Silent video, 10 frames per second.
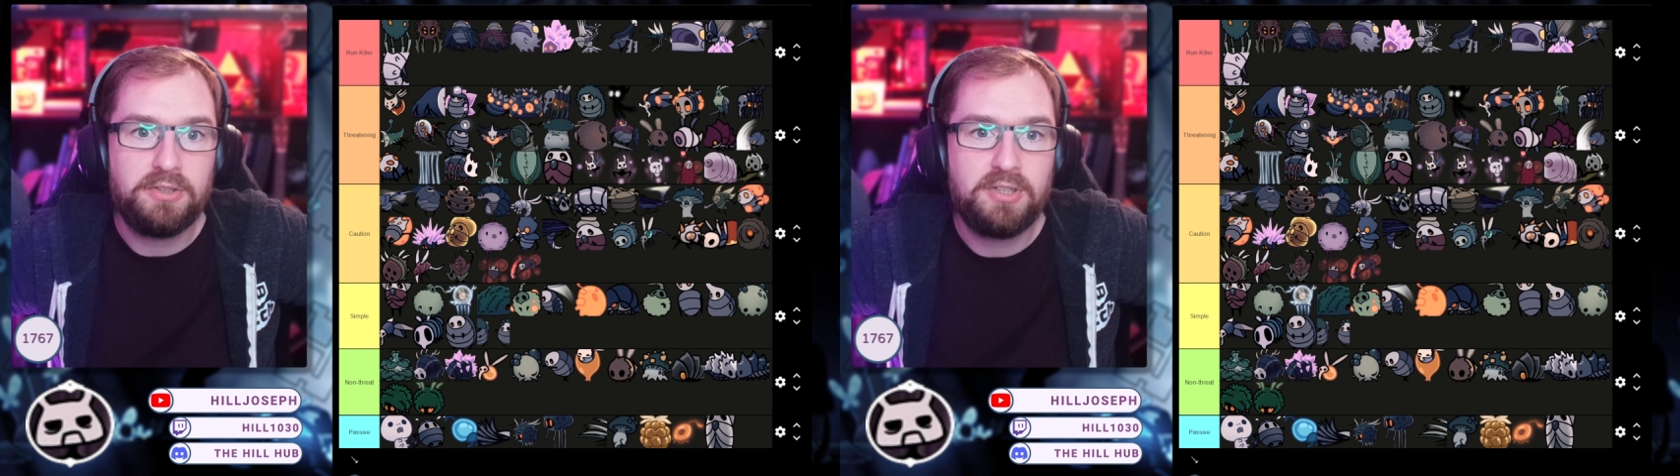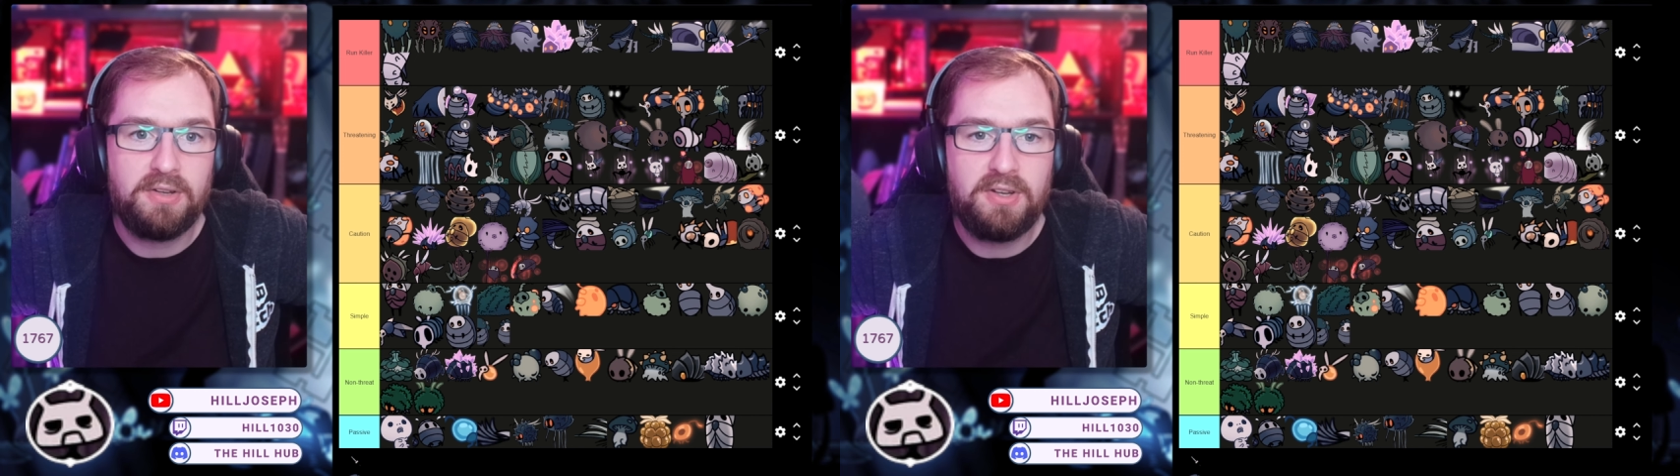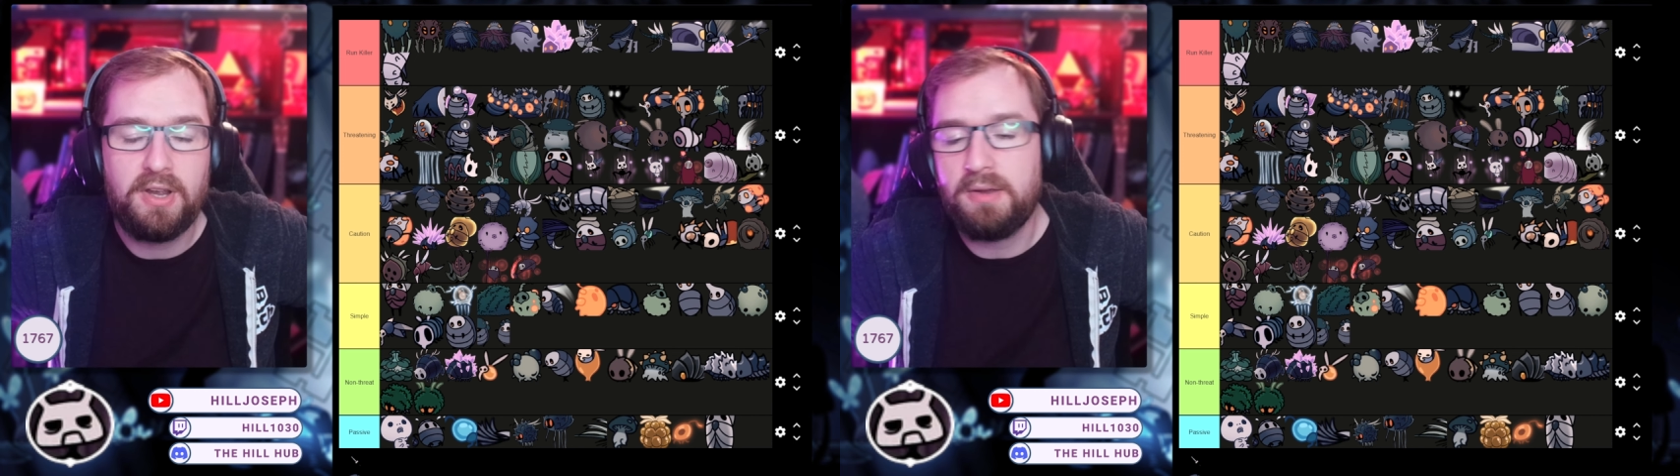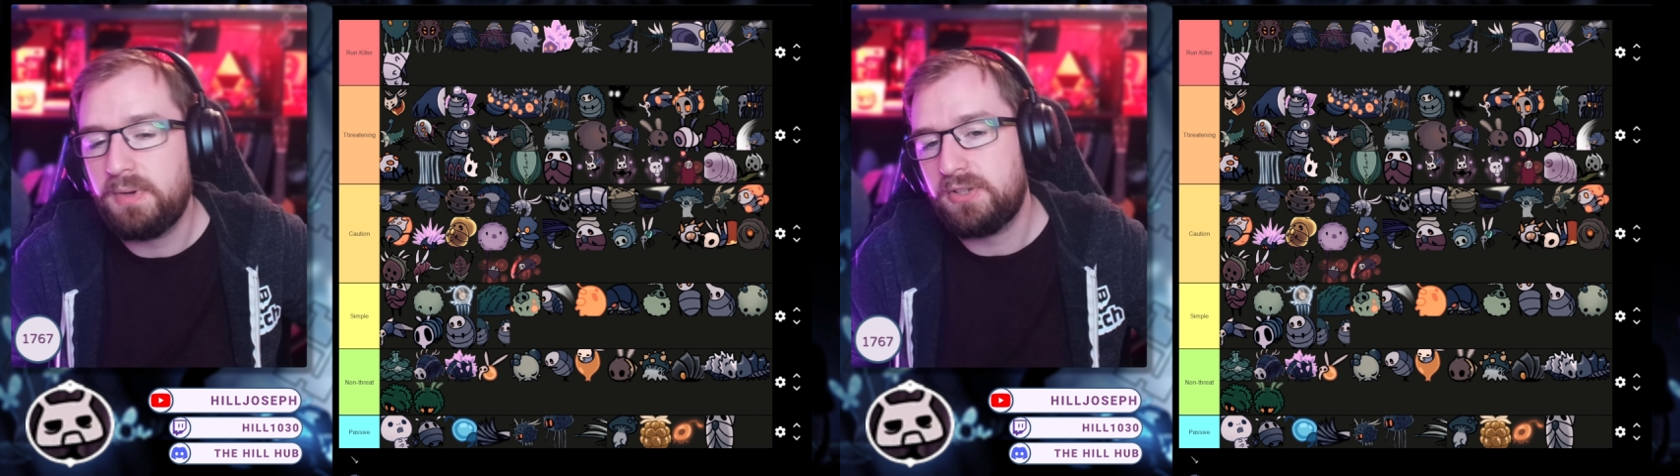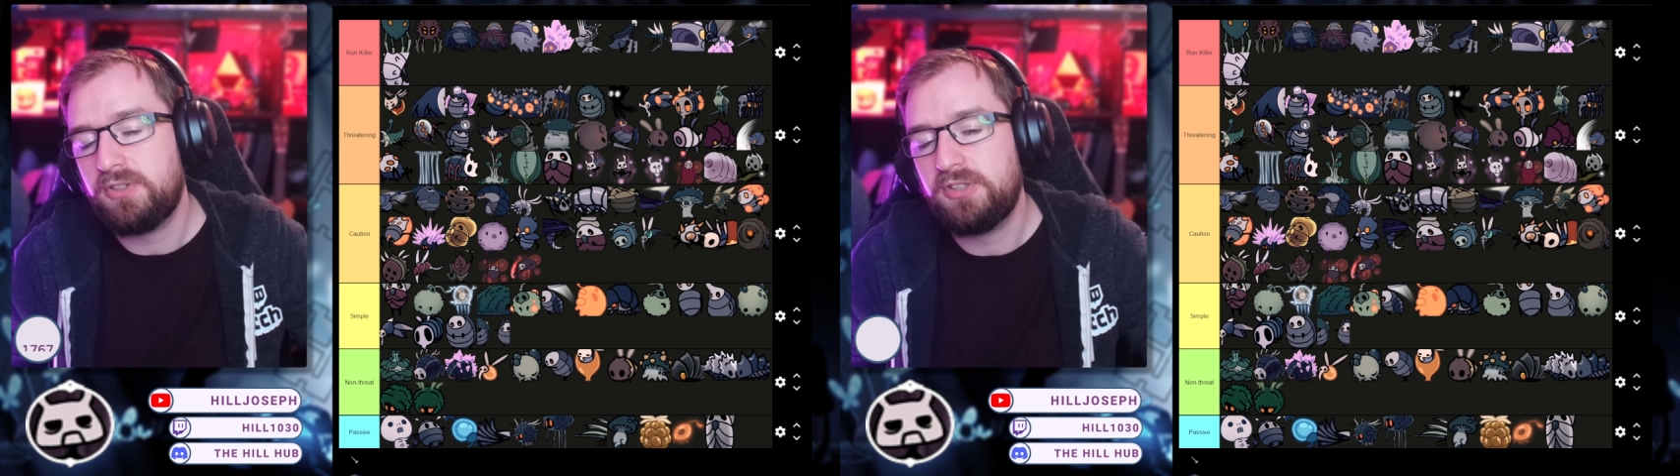So do it.
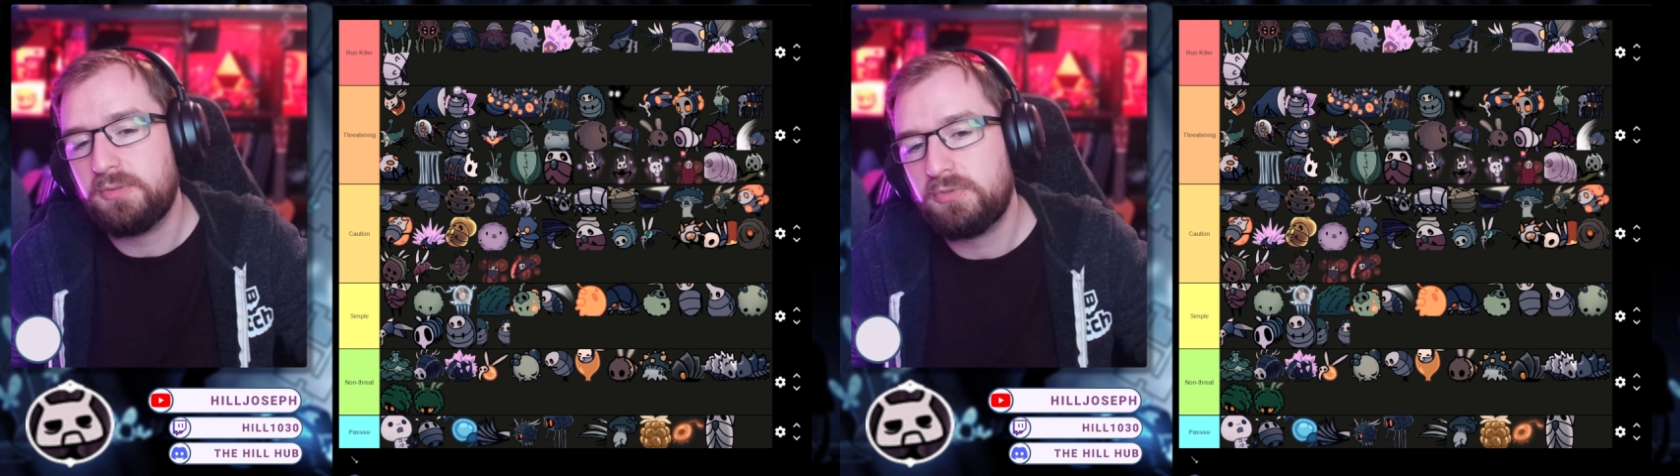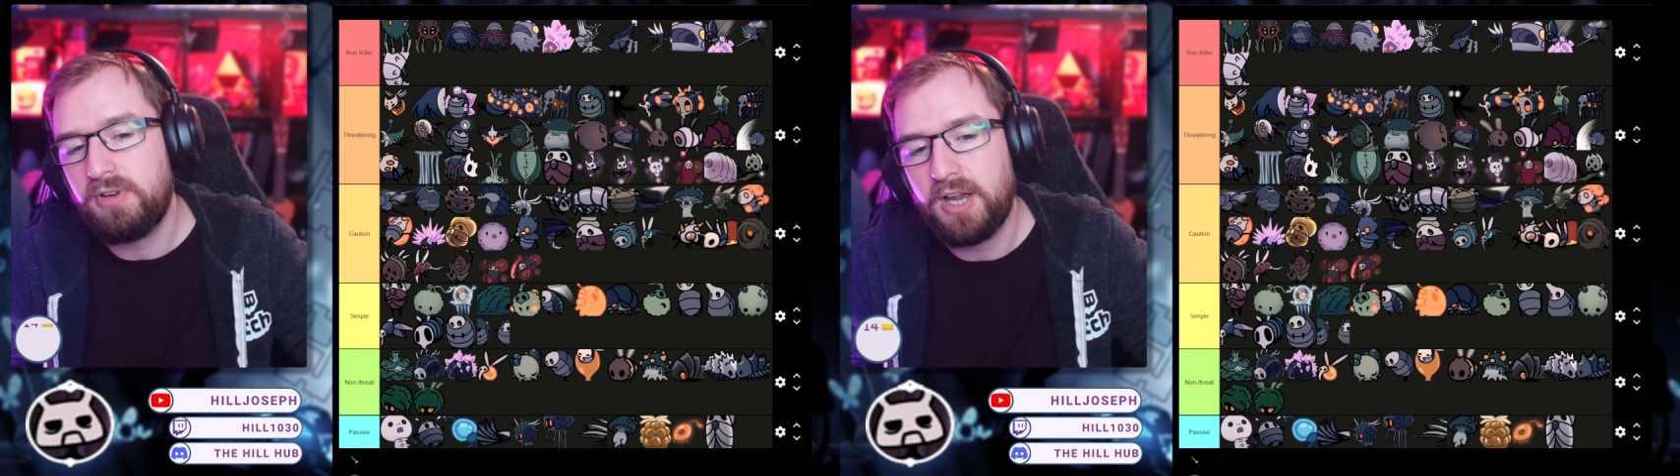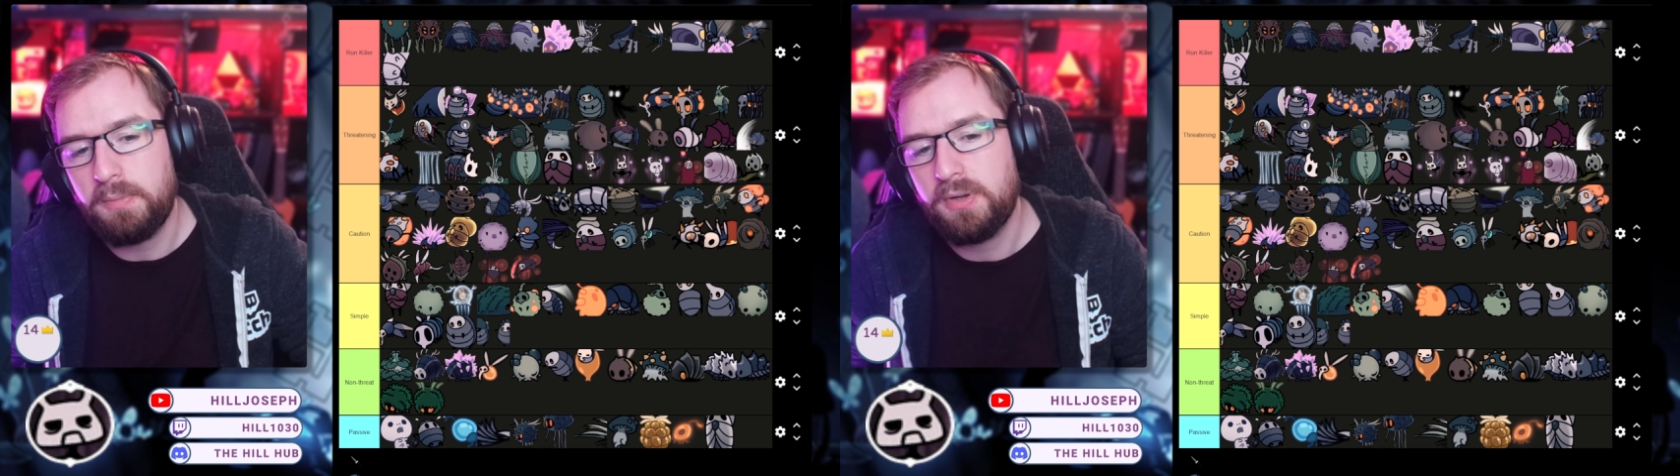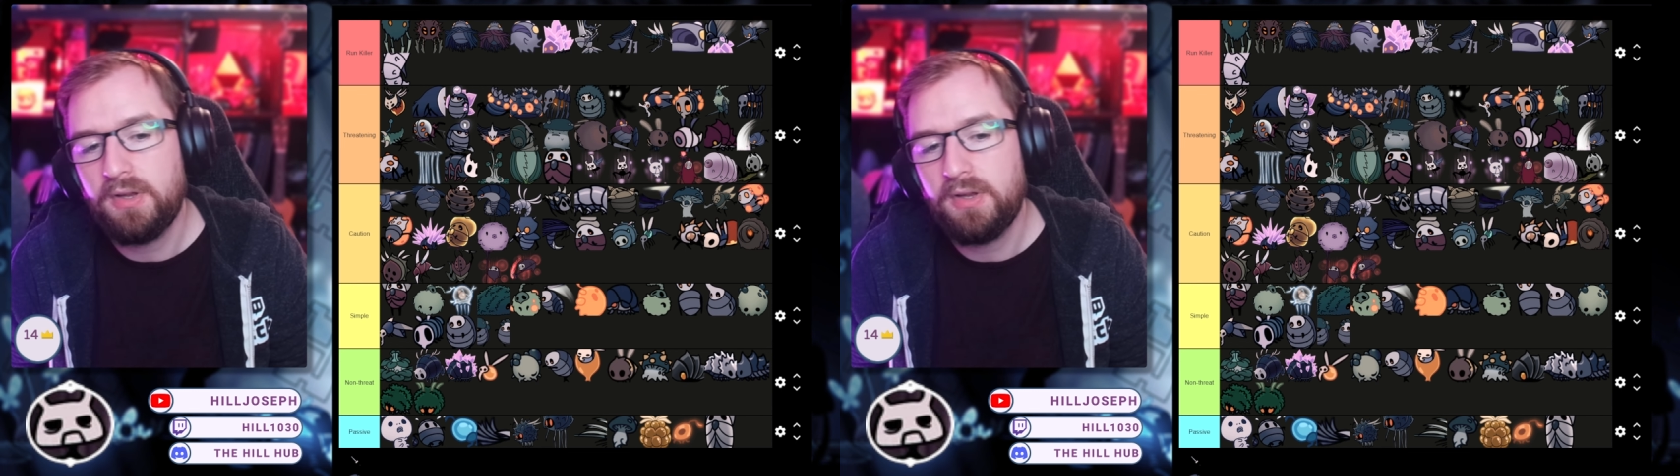Make sure you subscribe.